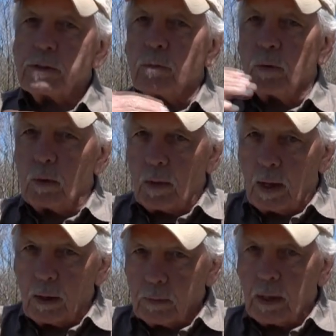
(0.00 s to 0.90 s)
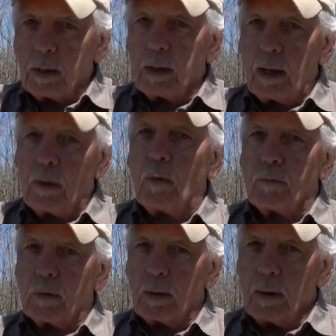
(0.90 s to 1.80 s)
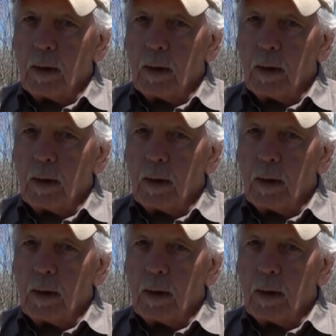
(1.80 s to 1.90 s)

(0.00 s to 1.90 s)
to roll that head over.